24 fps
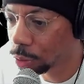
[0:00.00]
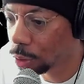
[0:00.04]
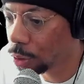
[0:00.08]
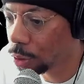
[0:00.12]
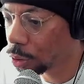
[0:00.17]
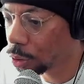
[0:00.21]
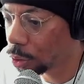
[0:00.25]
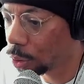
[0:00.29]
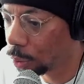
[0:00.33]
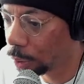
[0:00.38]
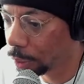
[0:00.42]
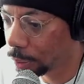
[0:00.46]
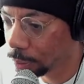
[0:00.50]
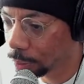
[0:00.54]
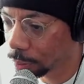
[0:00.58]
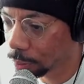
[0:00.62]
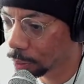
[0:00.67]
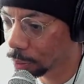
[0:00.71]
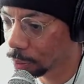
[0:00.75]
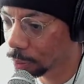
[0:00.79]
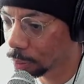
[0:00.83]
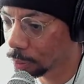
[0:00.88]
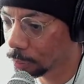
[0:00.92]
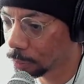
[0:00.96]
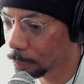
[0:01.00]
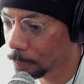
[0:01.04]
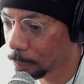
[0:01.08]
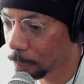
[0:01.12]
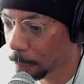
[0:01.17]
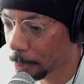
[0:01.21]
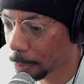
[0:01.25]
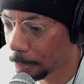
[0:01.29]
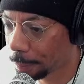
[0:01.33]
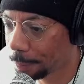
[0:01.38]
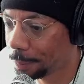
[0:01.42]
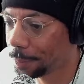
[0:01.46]
coin.
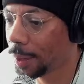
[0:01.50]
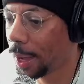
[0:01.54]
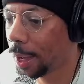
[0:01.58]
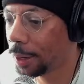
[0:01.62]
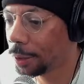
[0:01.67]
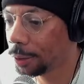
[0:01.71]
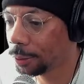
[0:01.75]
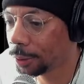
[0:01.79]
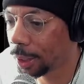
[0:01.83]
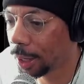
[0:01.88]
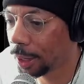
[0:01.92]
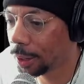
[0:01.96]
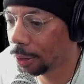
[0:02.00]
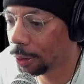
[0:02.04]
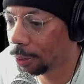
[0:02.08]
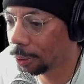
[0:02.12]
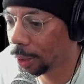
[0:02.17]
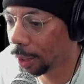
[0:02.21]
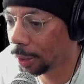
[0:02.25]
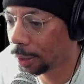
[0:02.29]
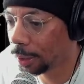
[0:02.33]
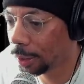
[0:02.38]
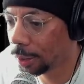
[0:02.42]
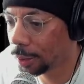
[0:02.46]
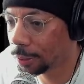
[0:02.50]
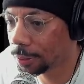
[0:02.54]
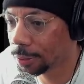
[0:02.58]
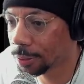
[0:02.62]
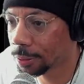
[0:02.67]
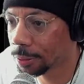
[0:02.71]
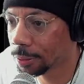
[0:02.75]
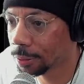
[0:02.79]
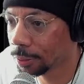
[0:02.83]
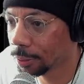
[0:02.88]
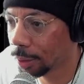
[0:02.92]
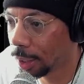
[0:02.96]
Not OKX.
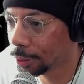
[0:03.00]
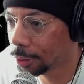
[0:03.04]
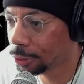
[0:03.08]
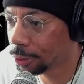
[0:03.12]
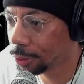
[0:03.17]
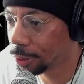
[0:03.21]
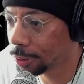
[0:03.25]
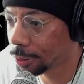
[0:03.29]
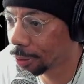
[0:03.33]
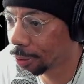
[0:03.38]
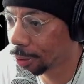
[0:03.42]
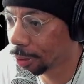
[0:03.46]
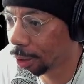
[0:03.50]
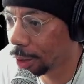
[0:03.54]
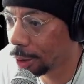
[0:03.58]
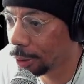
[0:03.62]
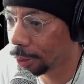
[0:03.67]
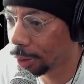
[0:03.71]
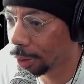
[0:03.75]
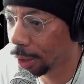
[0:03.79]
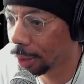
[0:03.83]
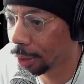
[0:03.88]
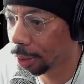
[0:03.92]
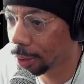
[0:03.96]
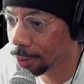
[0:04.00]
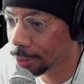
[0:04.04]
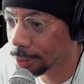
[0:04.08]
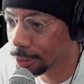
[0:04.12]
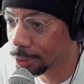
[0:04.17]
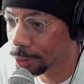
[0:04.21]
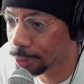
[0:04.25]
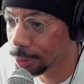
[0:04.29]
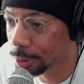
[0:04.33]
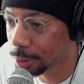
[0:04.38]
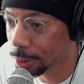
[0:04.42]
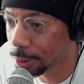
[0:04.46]
As you can see, OKX is doing